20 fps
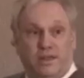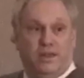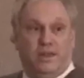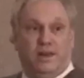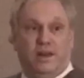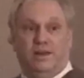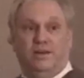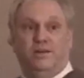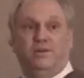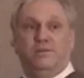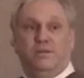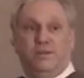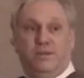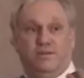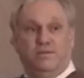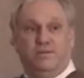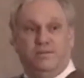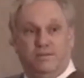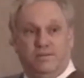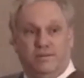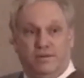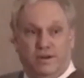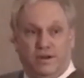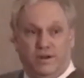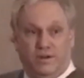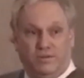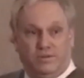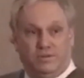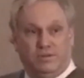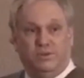And I knew that,
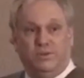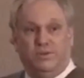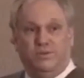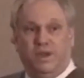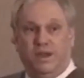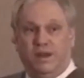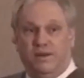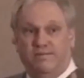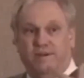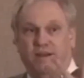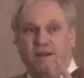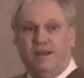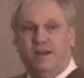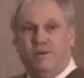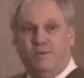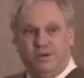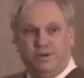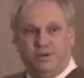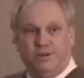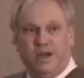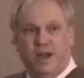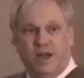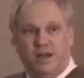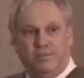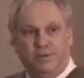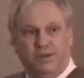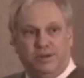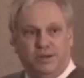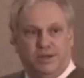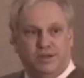so you've got to find out what your
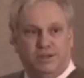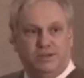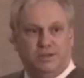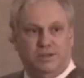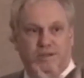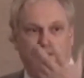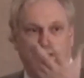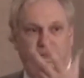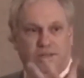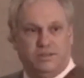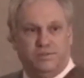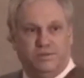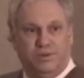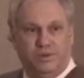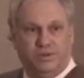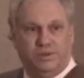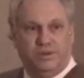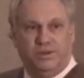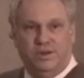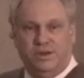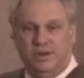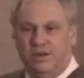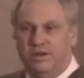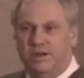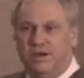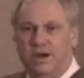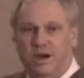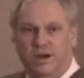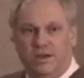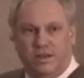competition says. So you need
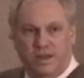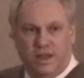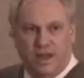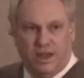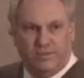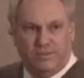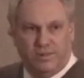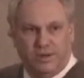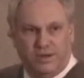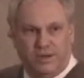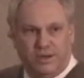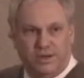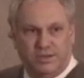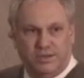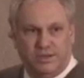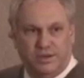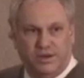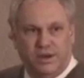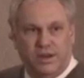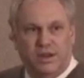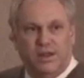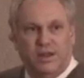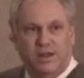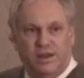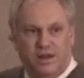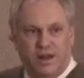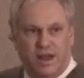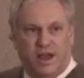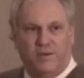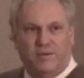to call the competition.
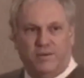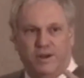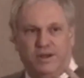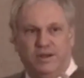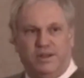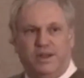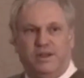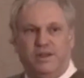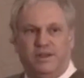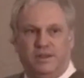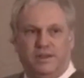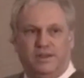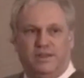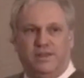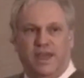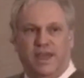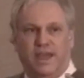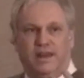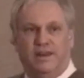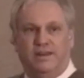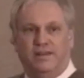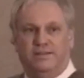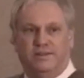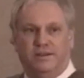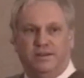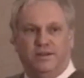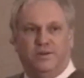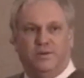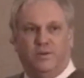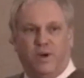Now I want to tell you that that is
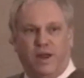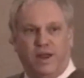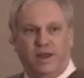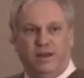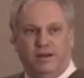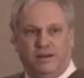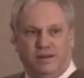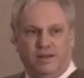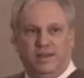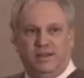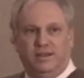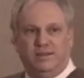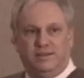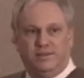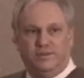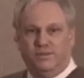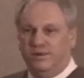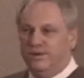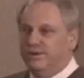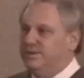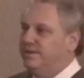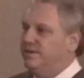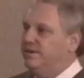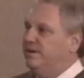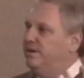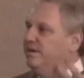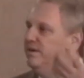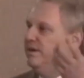a great lead source,